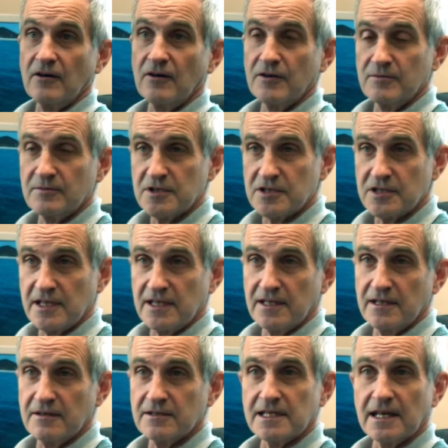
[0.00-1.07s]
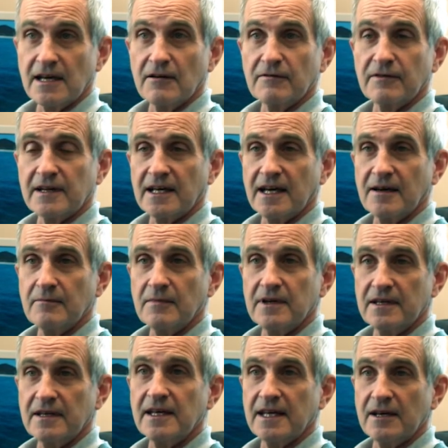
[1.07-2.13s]
On the machine using Alphacam,
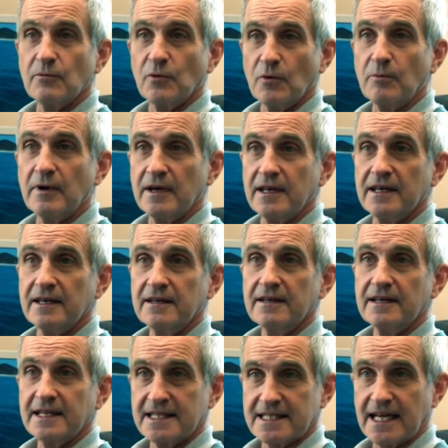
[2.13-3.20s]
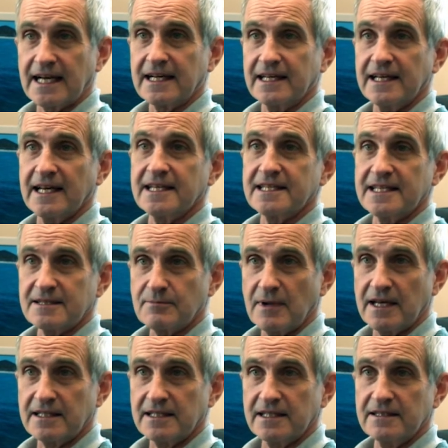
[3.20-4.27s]
it will be exactly as
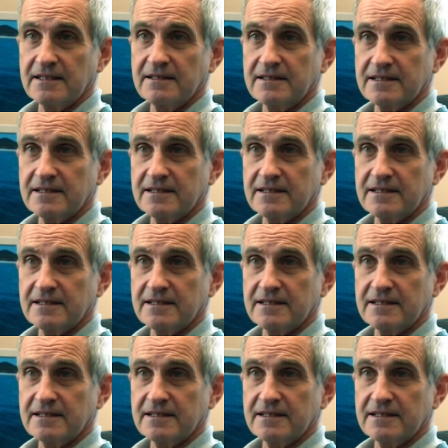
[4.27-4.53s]
expected.